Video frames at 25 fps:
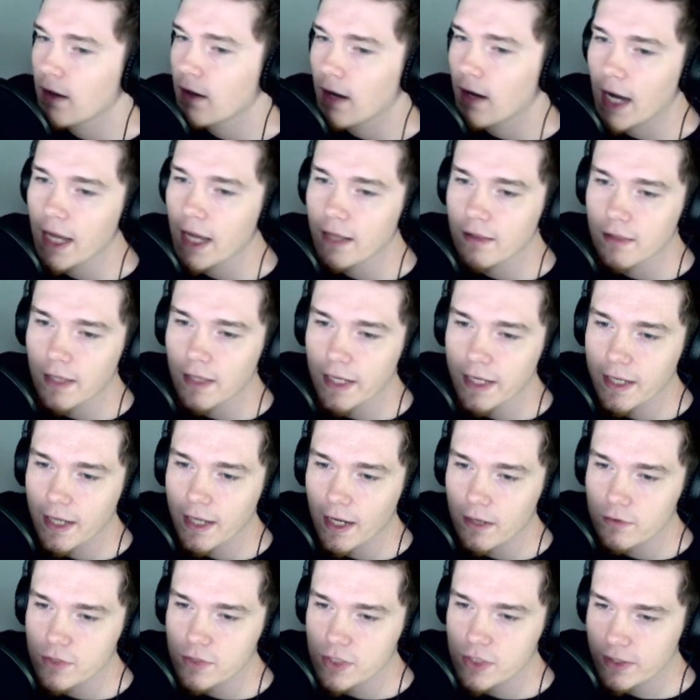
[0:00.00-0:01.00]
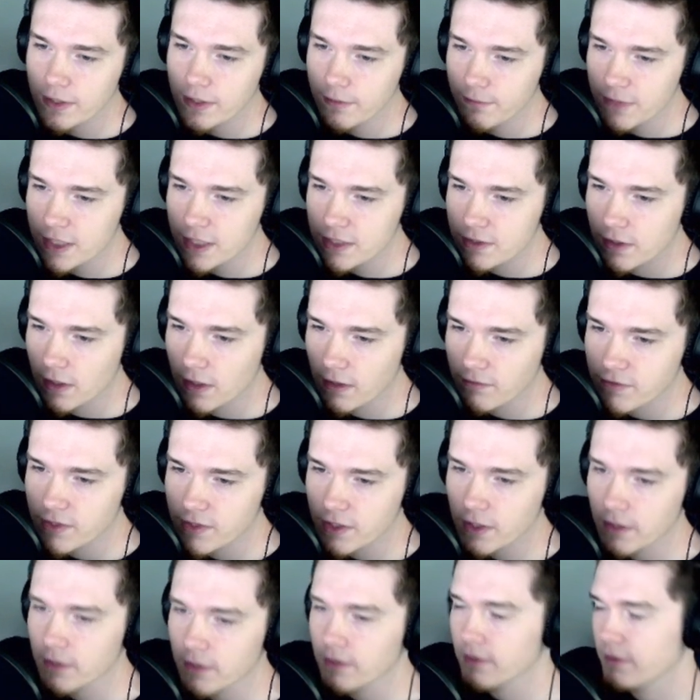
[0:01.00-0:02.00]
I like how slim these gloves
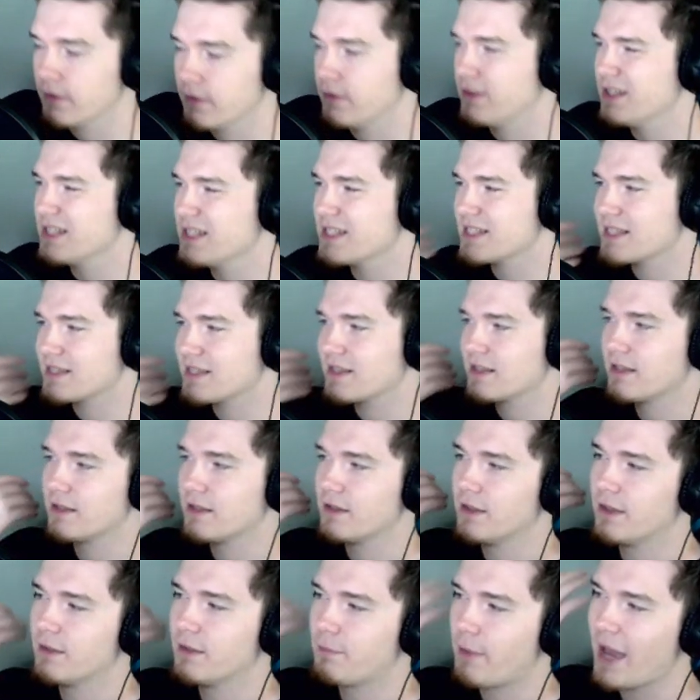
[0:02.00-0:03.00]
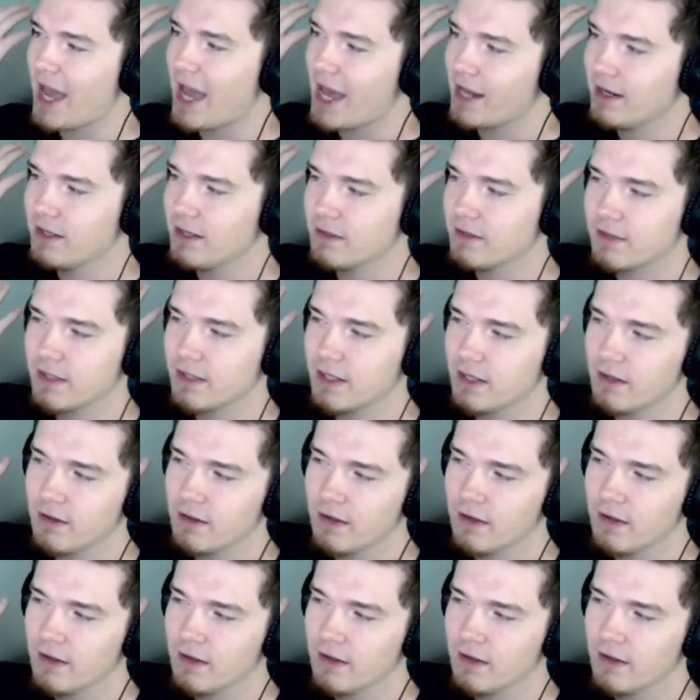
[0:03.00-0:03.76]
are. The padding thing,